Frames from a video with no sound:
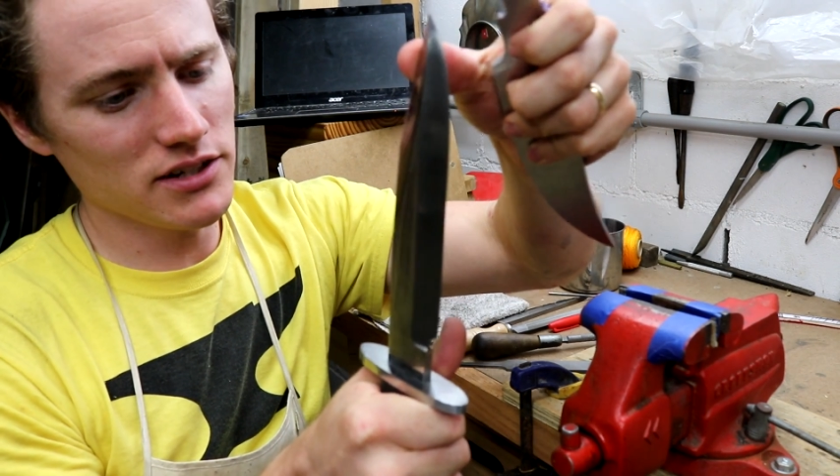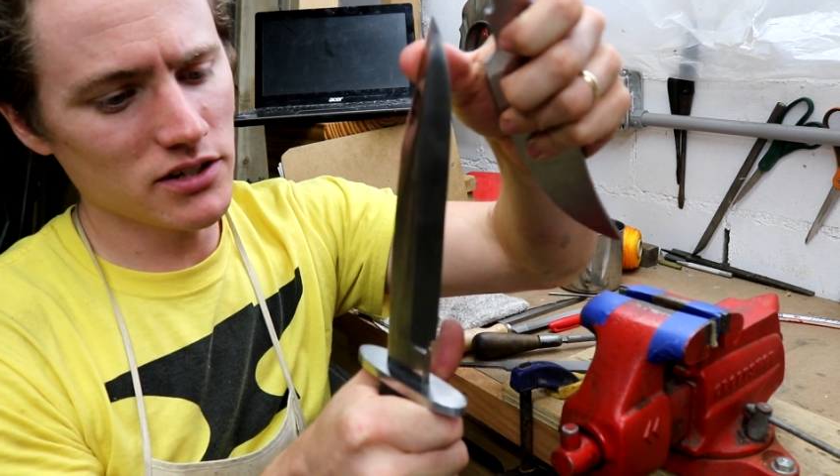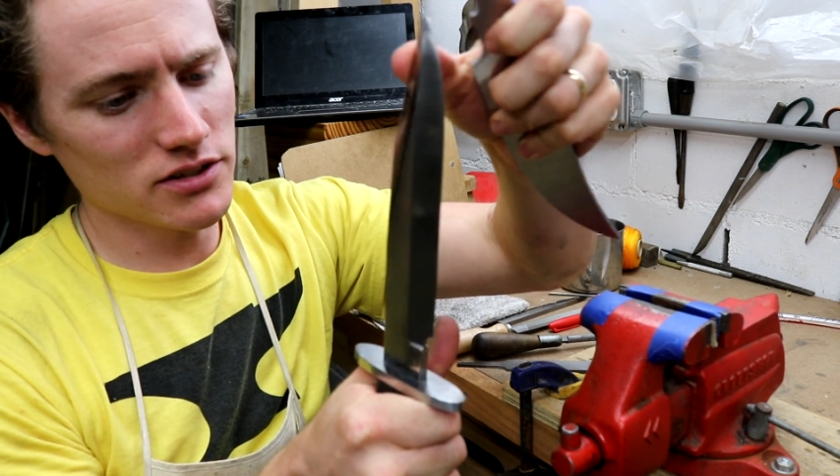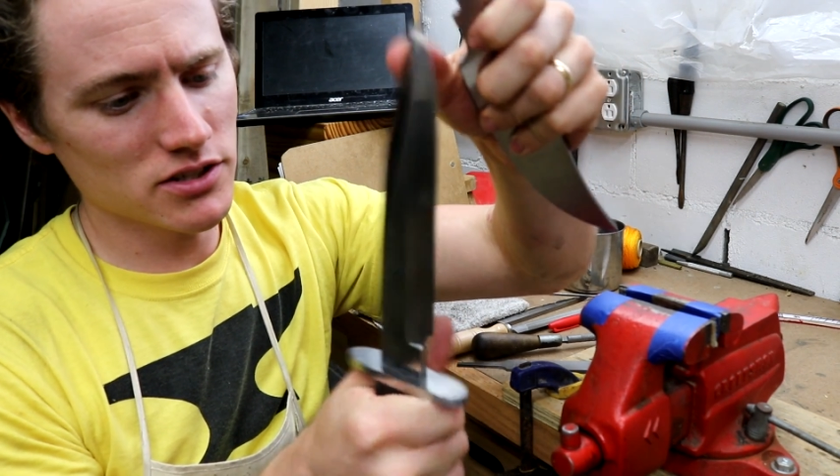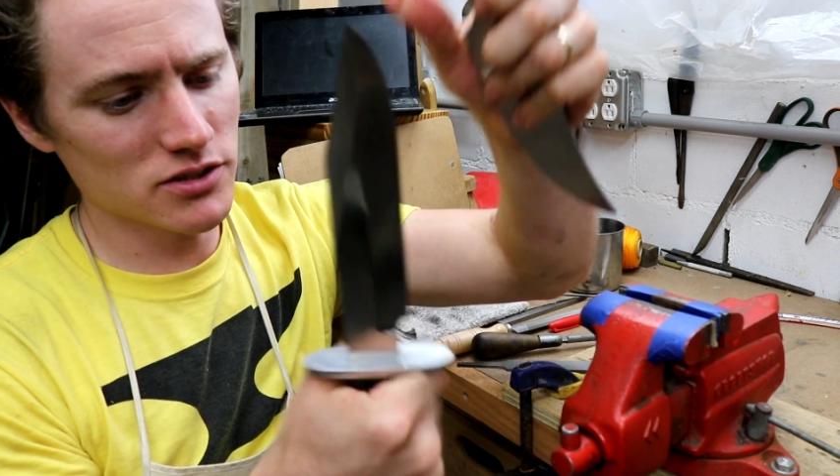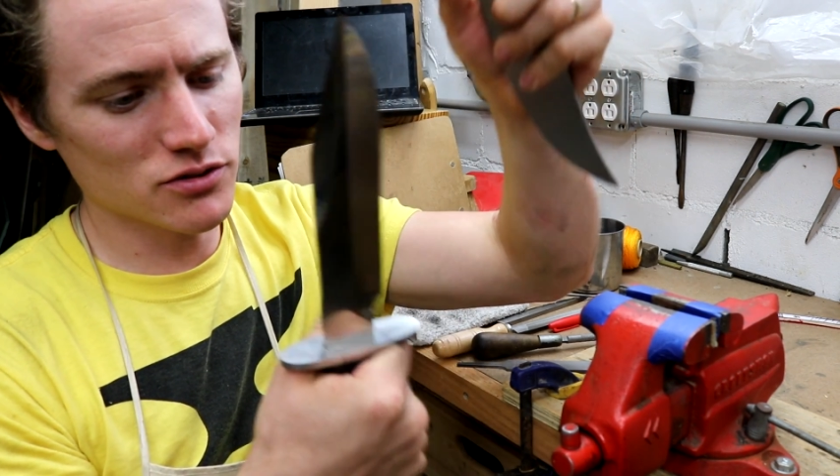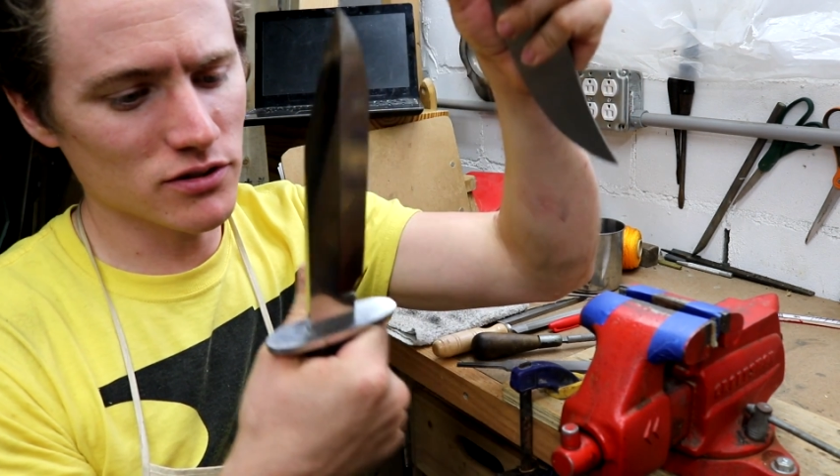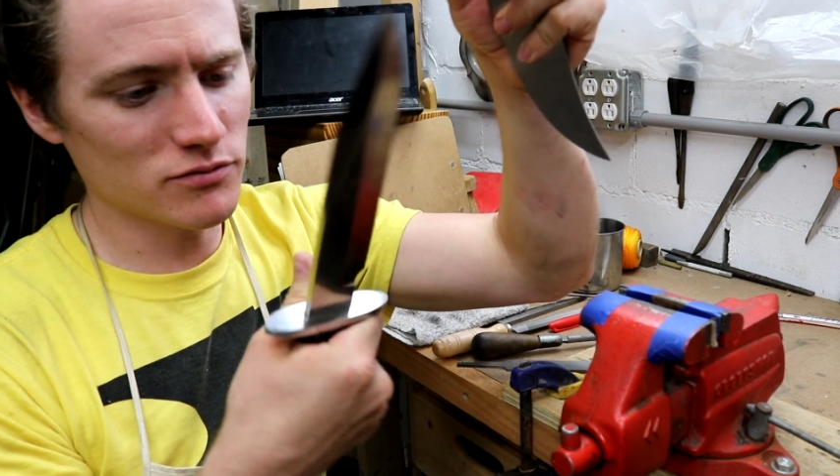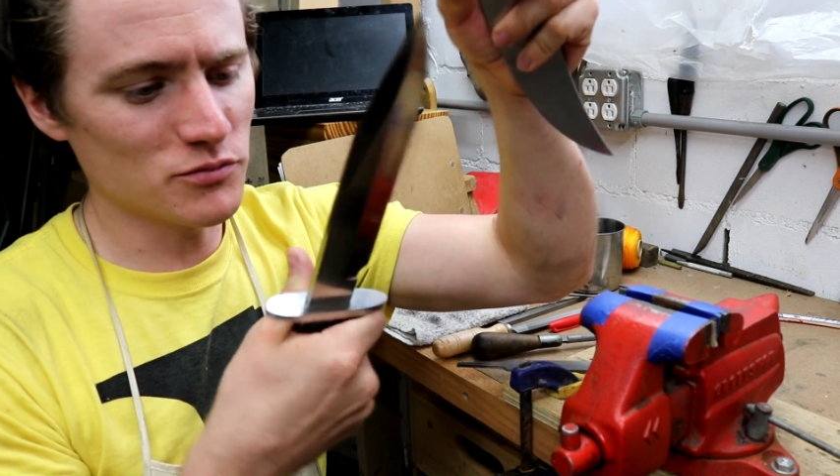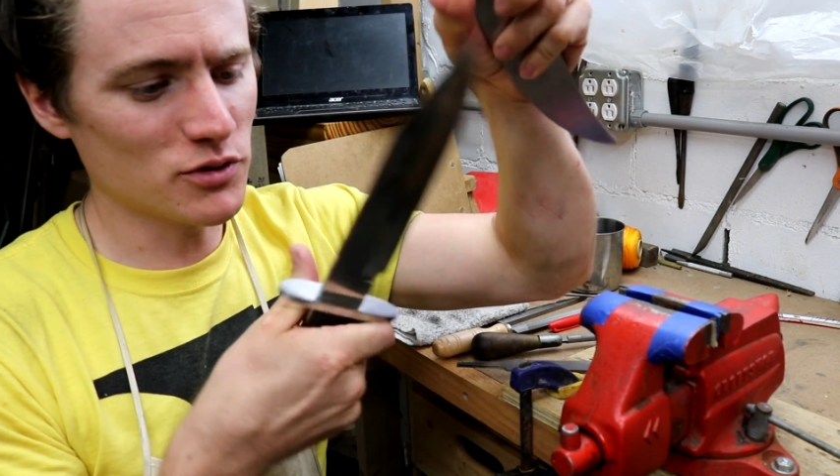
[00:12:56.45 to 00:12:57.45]
This is
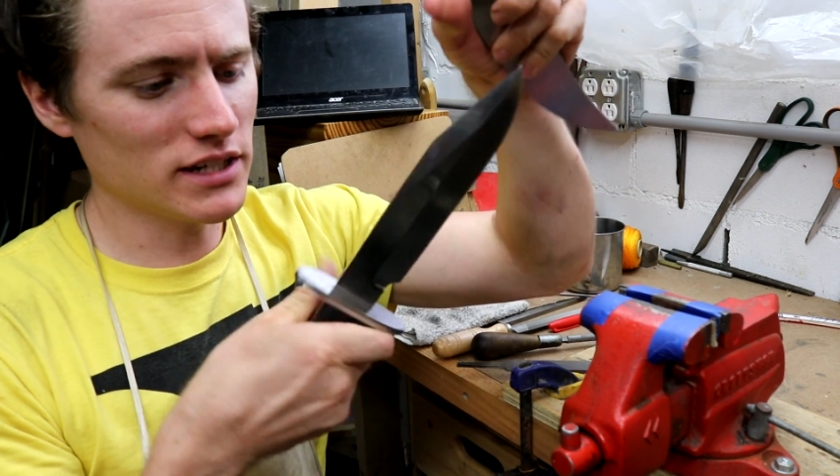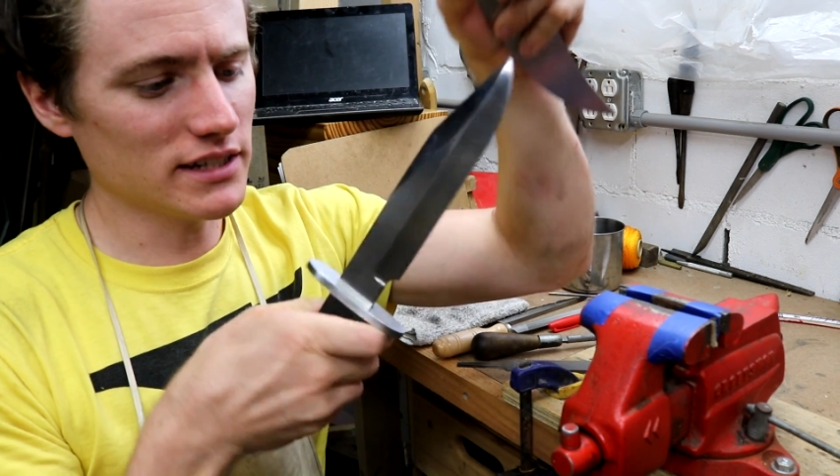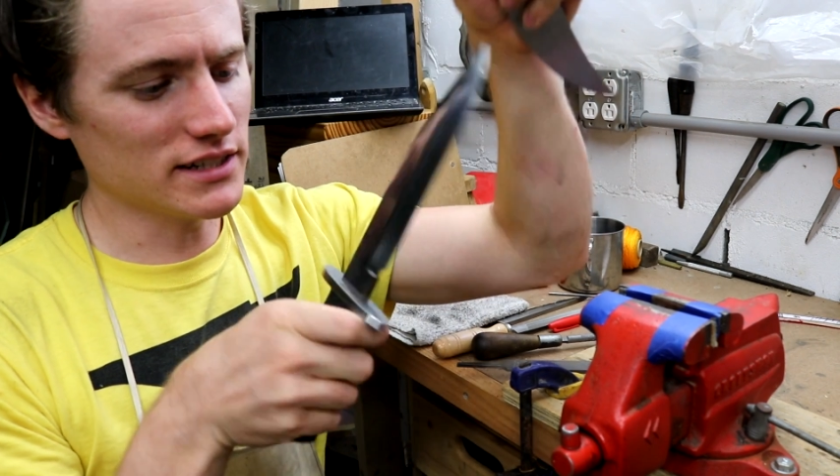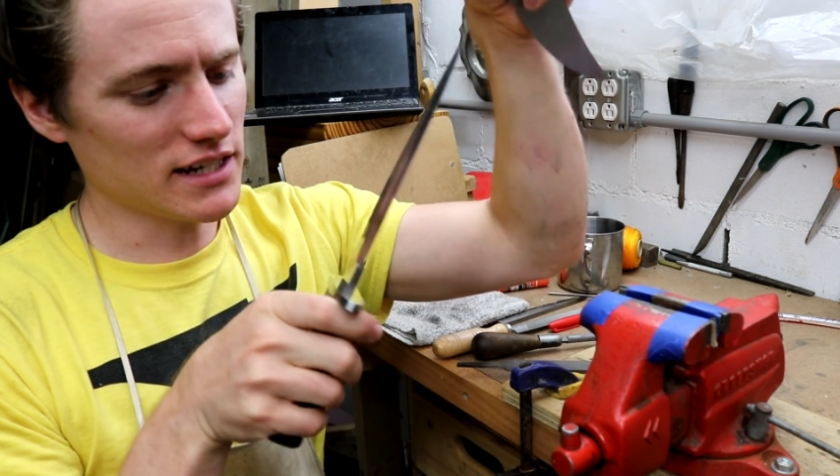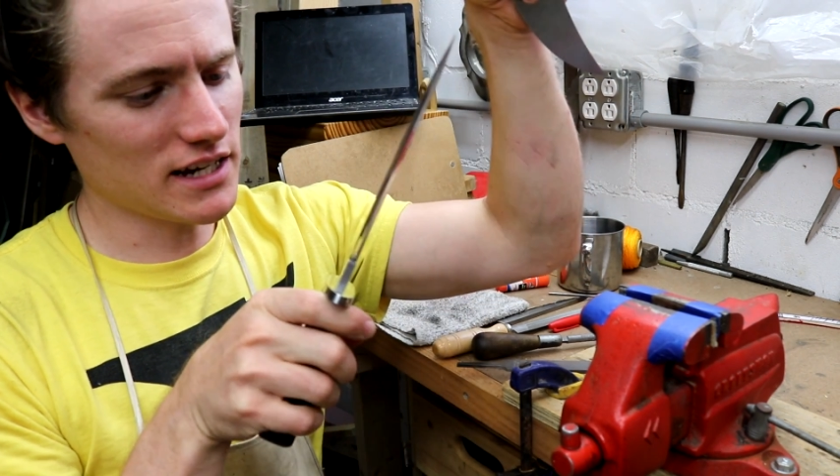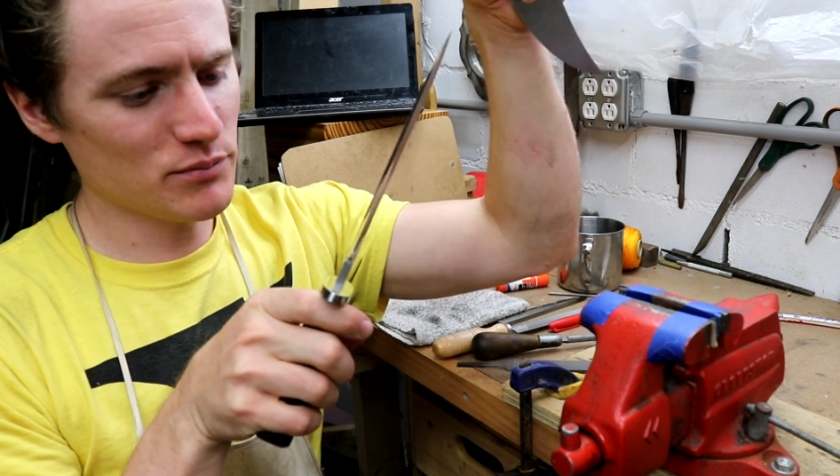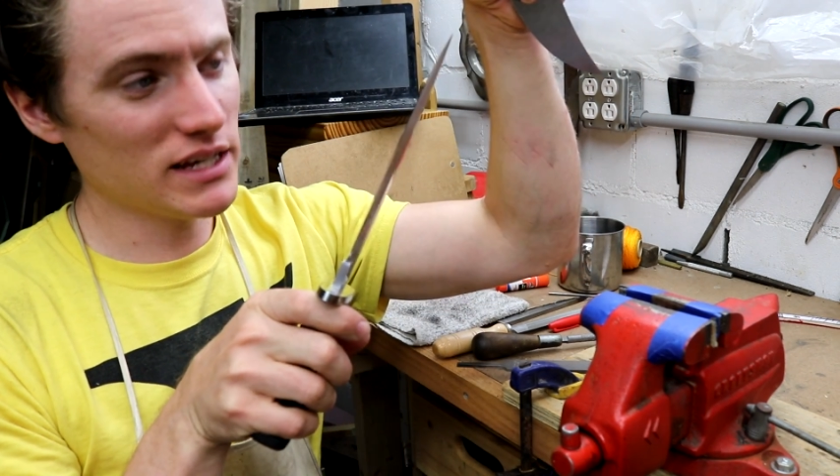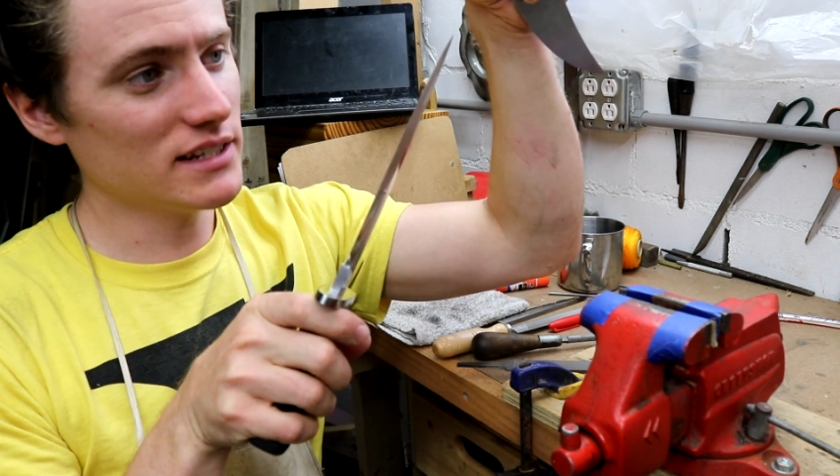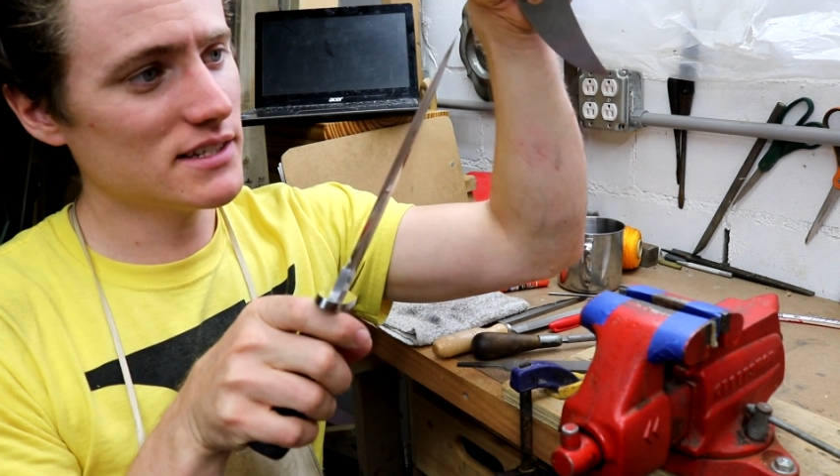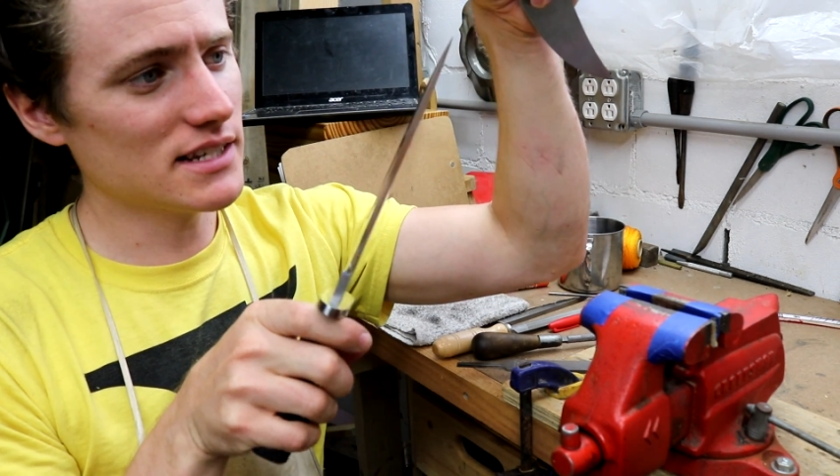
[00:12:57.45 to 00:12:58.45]
sort of more like a
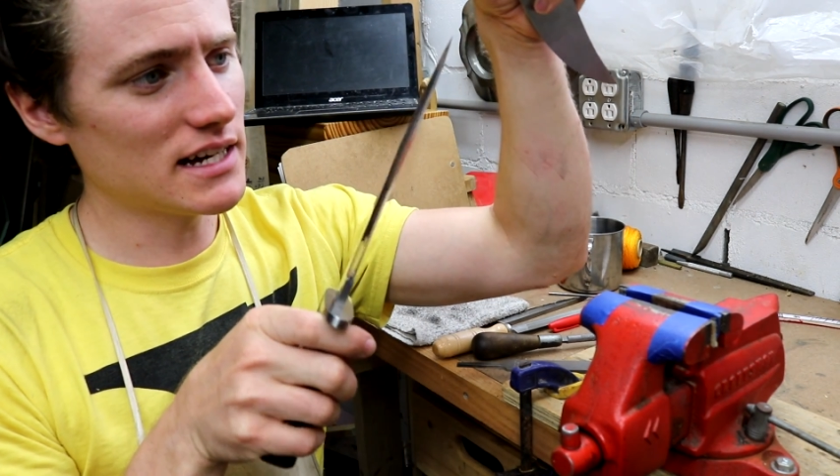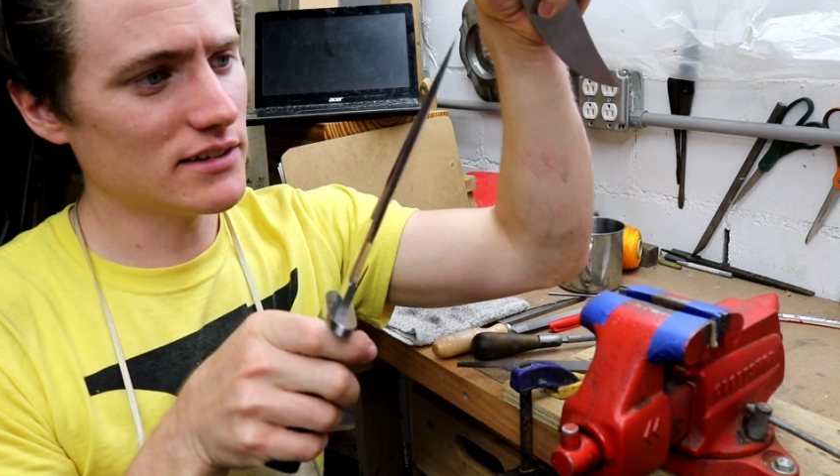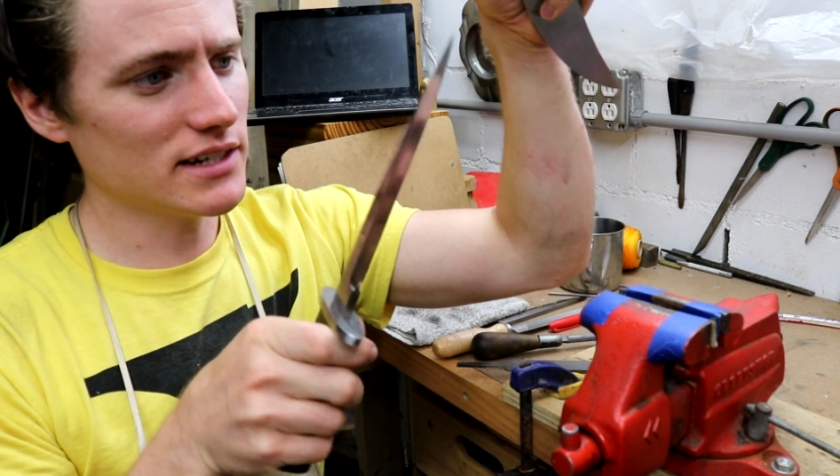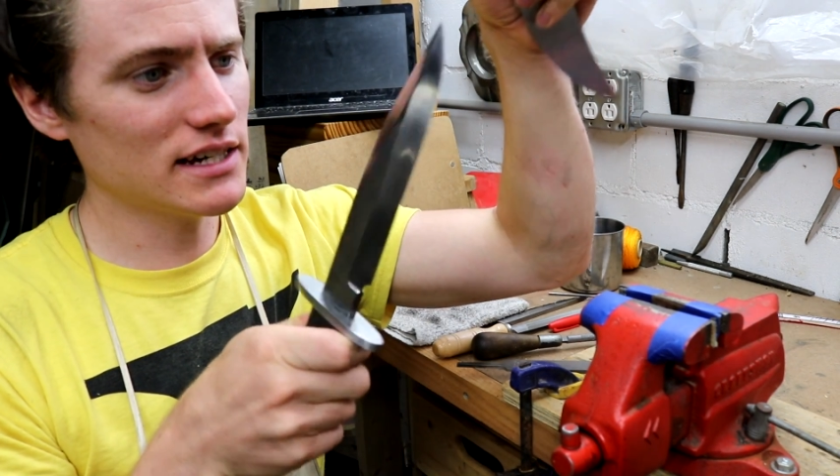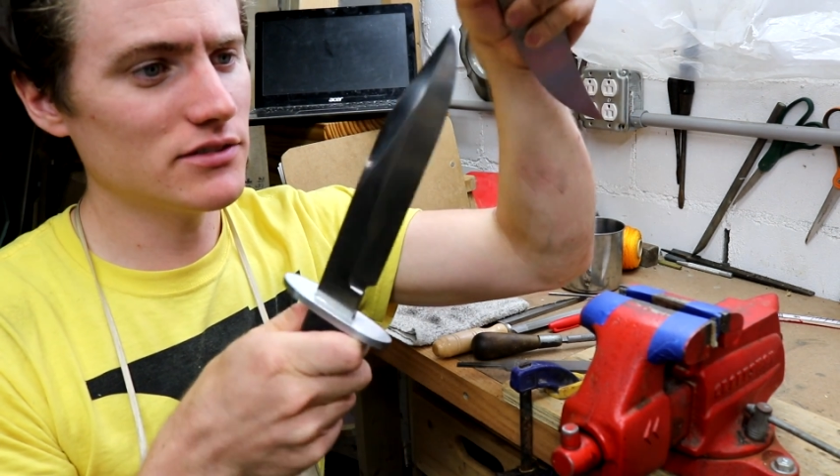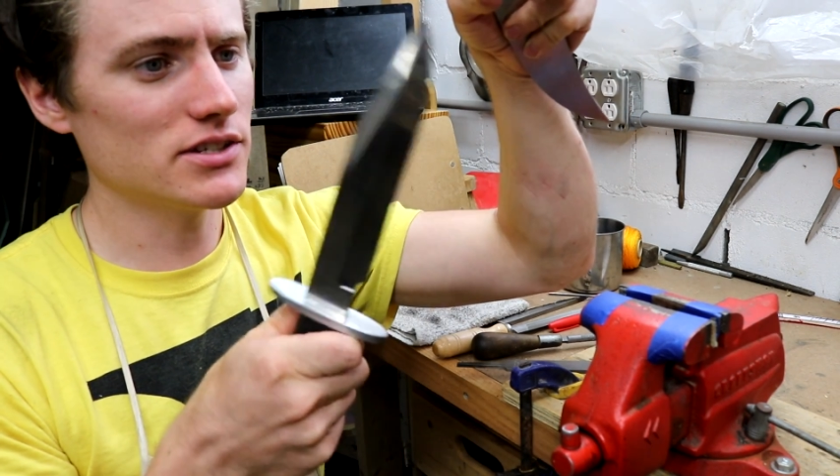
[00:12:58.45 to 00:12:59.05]
combat style knife,